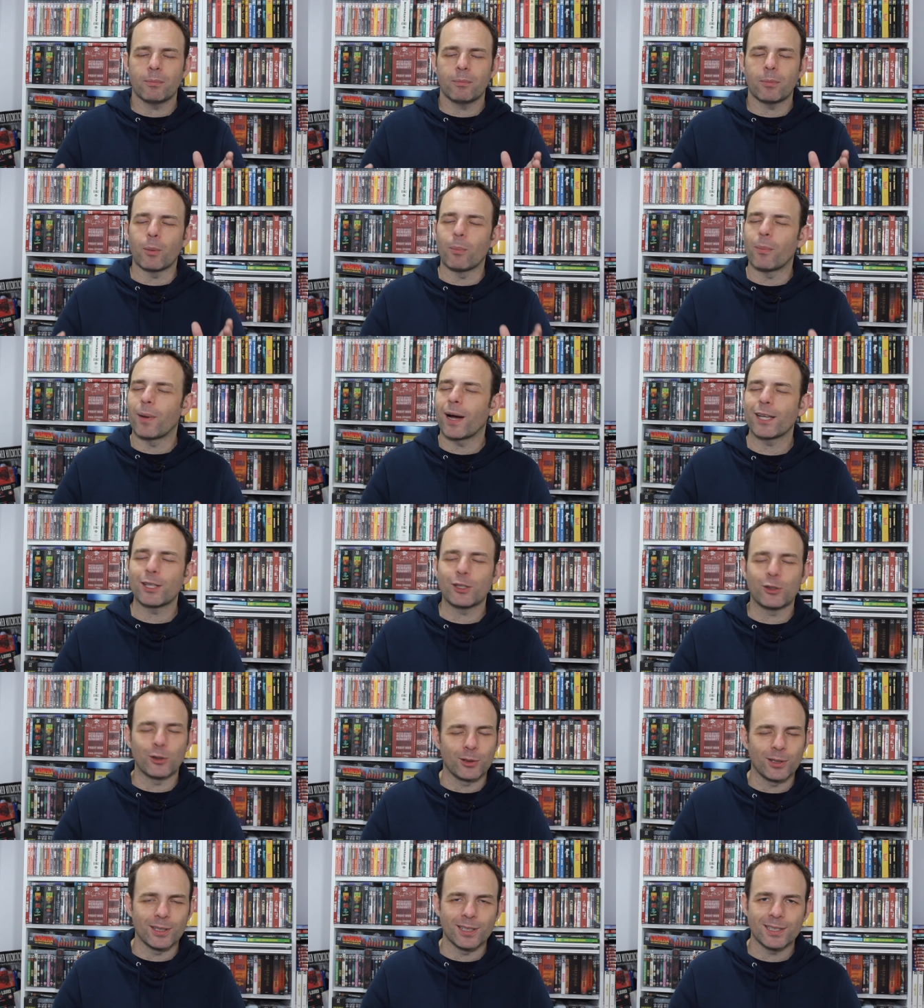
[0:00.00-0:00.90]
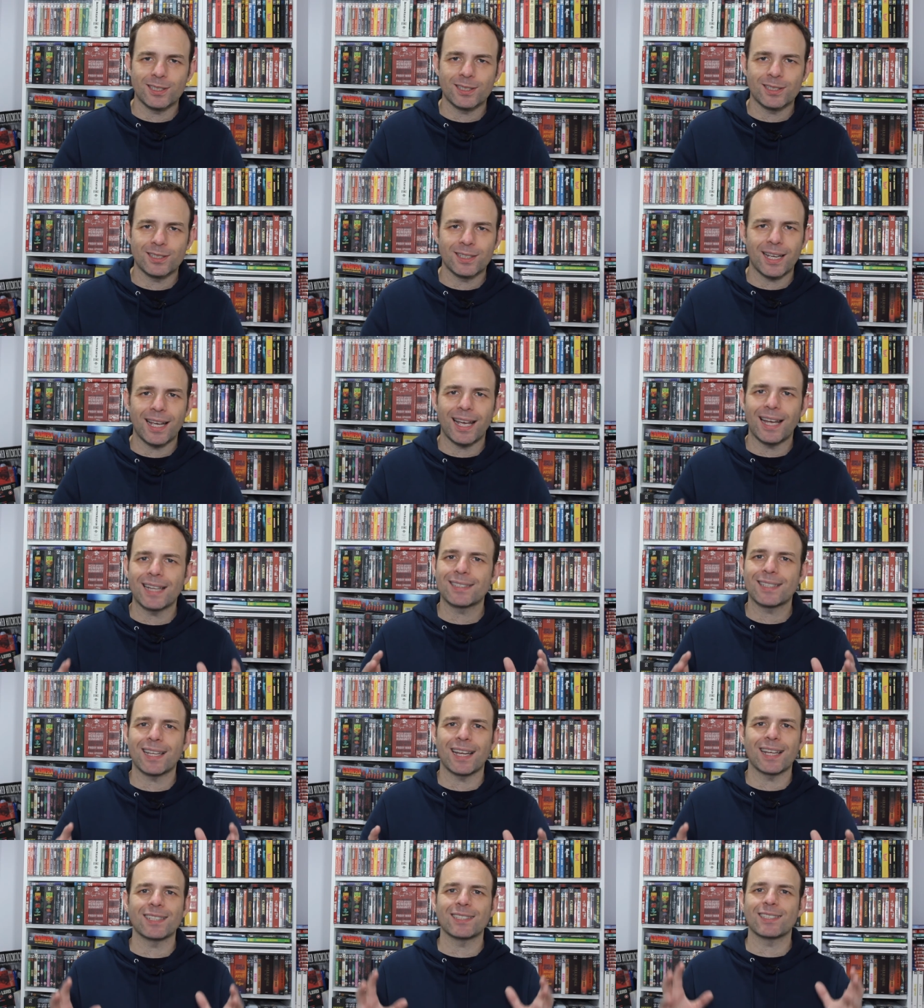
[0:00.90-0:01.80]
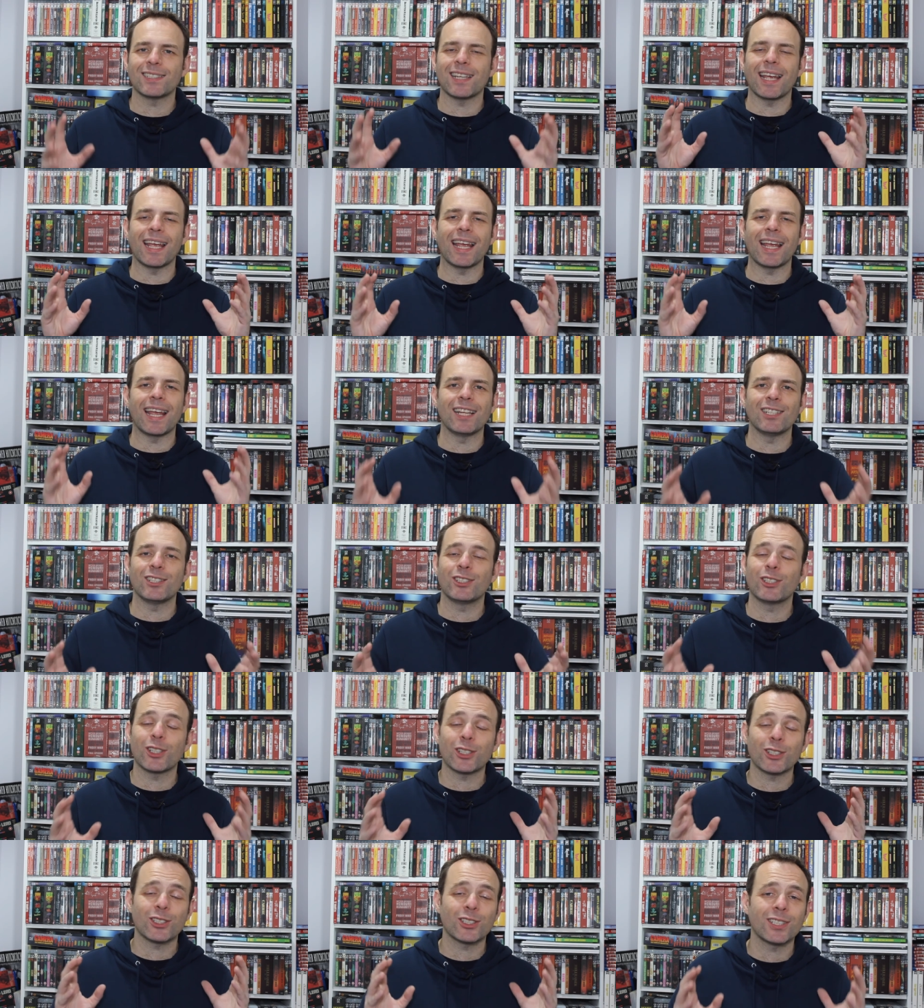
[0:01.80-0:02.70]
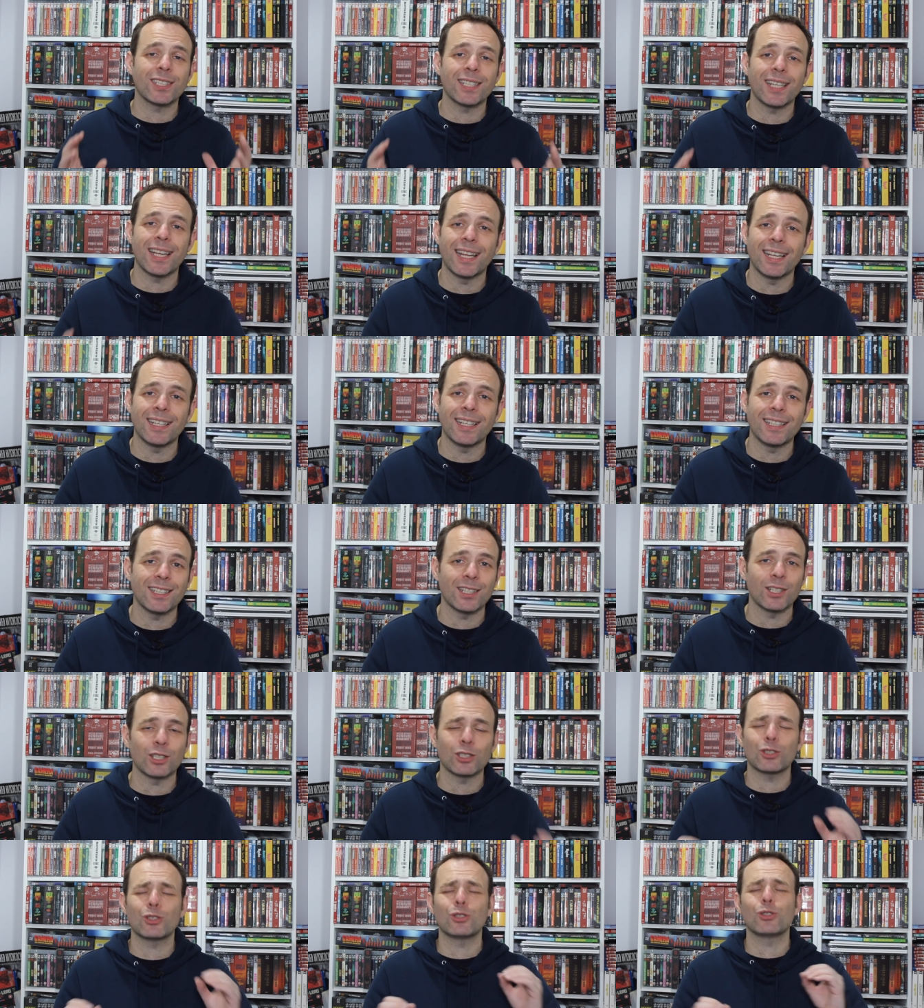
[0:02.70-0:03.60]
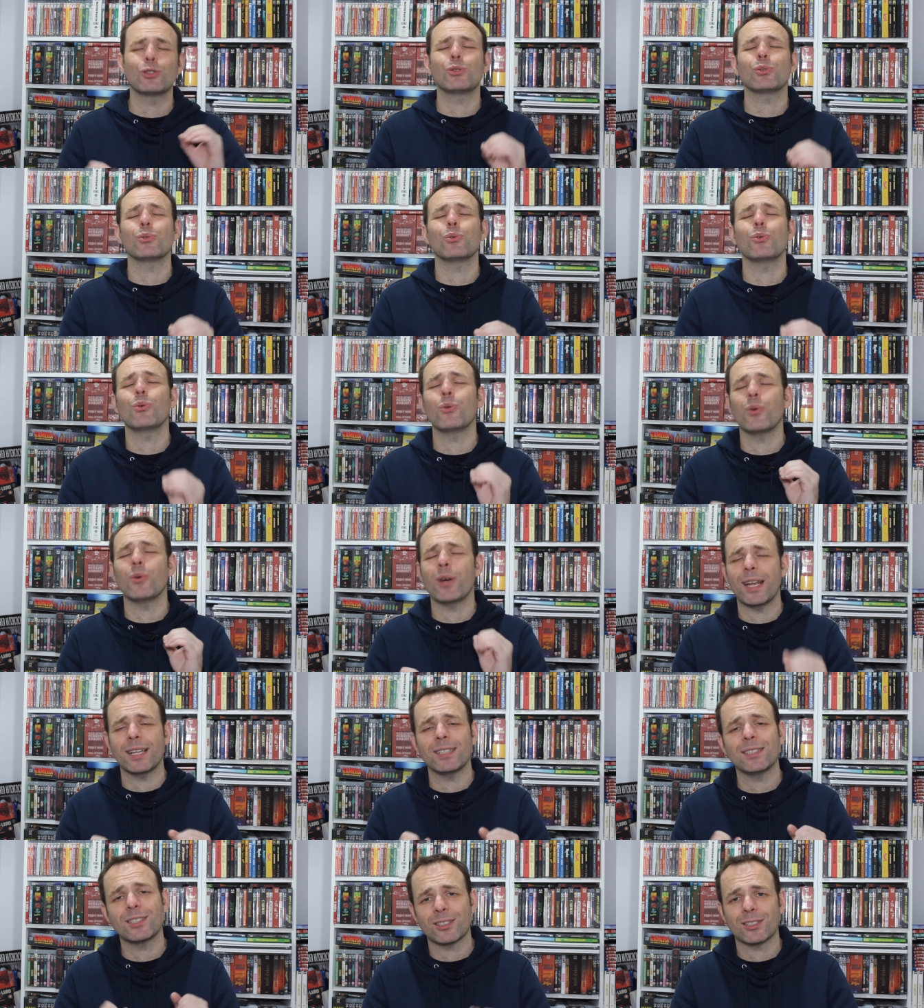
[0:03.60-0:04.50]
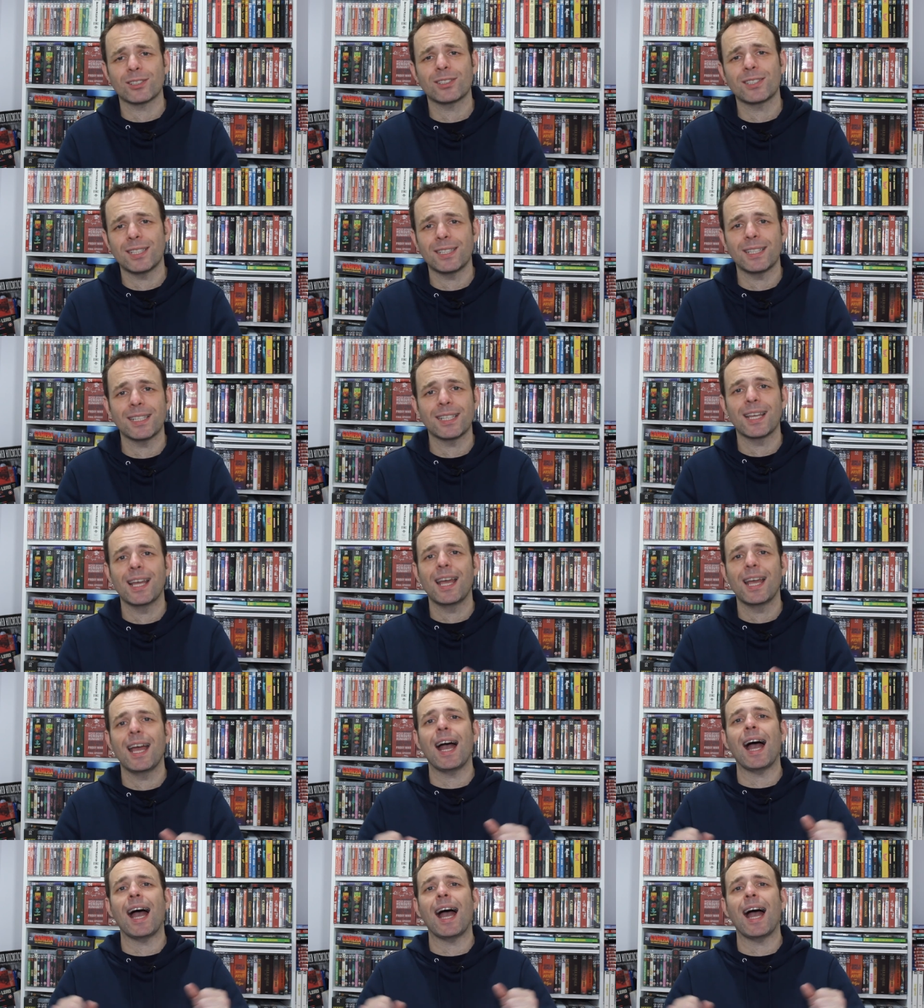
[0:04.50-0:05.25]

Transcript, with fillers: But my goodness, it is entertaining, so entertaining.